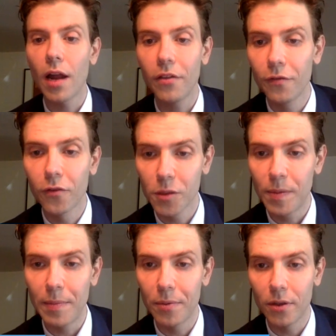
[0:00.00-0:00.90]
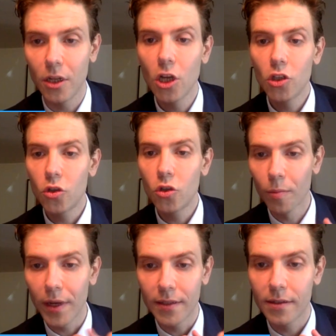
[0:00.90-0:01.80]
were not the first people to
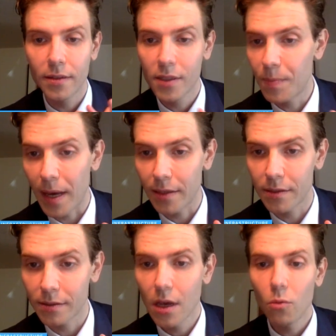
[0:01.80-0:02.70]
orbit space.